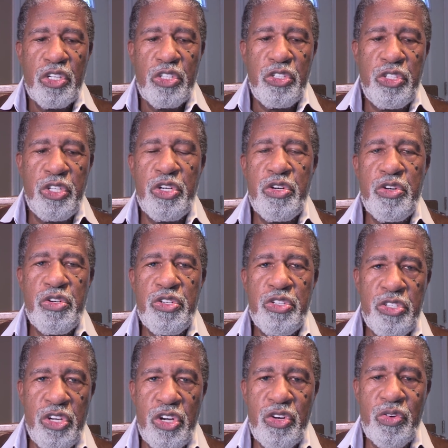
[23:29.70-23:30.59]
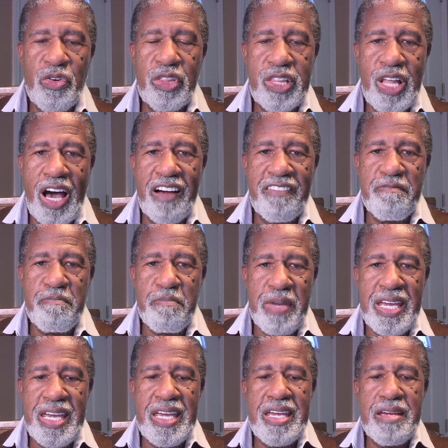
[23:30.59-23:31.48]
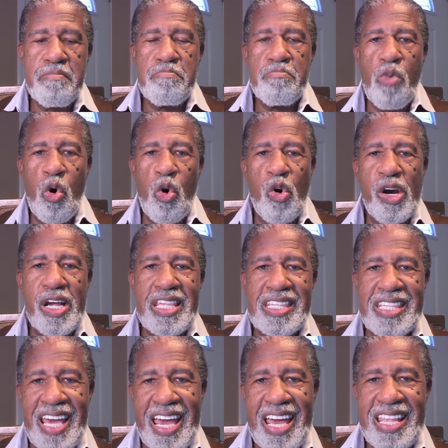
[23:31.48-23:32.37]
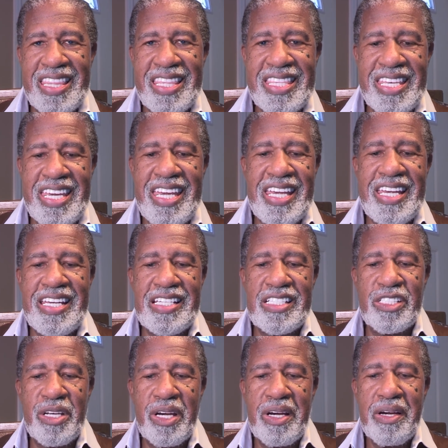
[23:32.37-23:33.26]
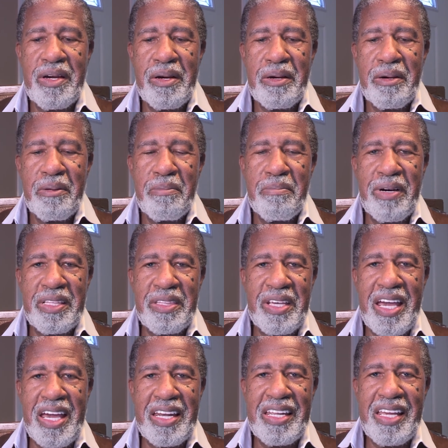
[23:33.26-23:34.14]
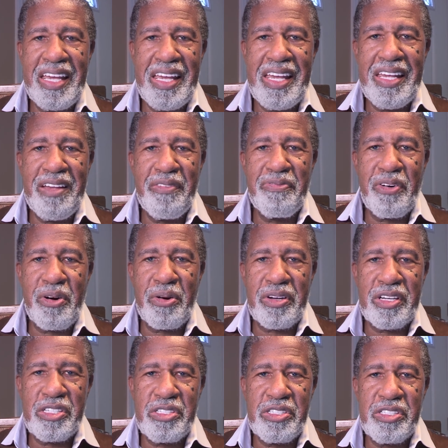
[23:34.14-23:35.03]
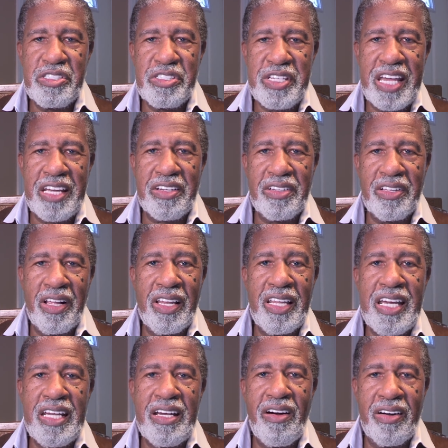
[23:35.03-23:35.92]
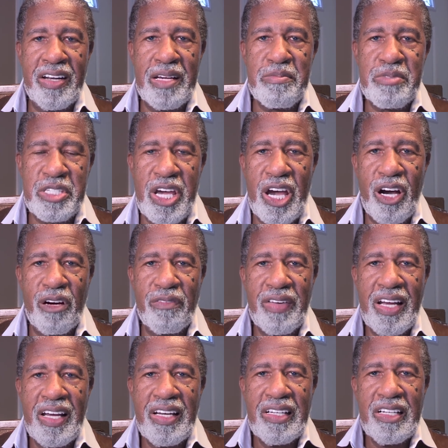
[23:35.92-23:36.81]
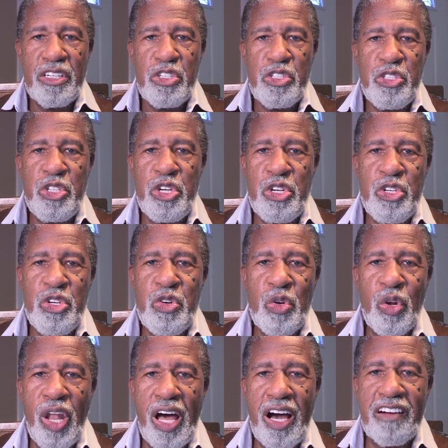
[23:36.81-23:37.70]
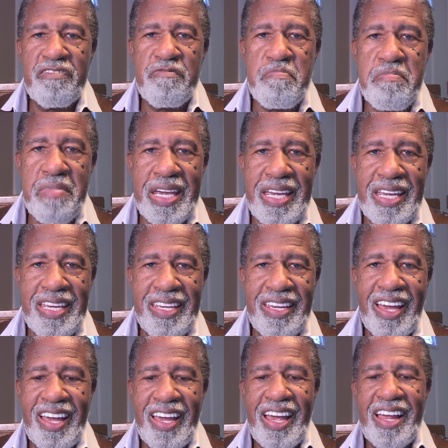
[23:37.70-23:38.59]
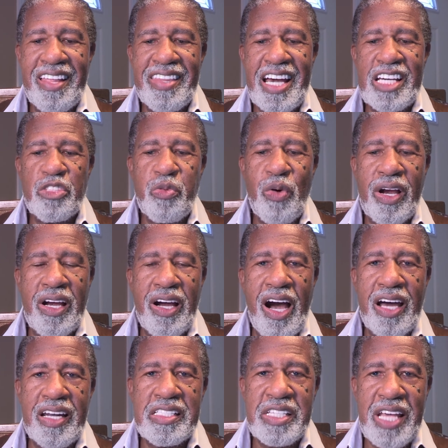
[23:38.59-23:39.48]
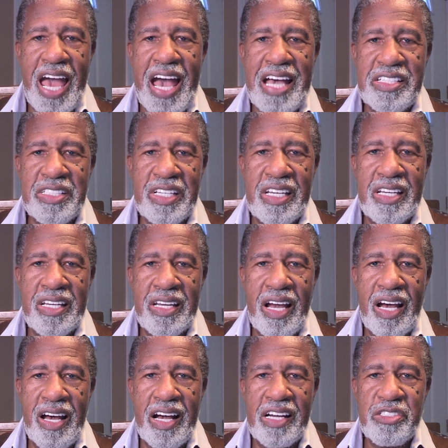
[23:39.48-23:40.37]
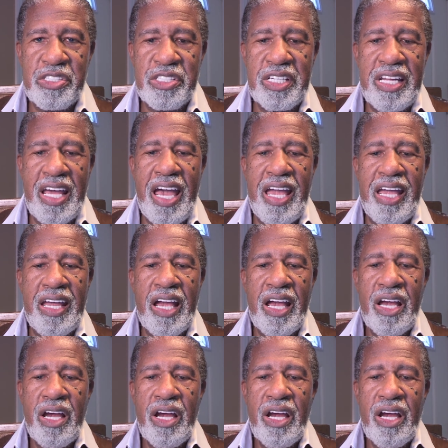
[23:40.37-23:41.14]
Do you love me more than these? But then he focused singularly on himself. Do you love me? And that's what God is asking us today.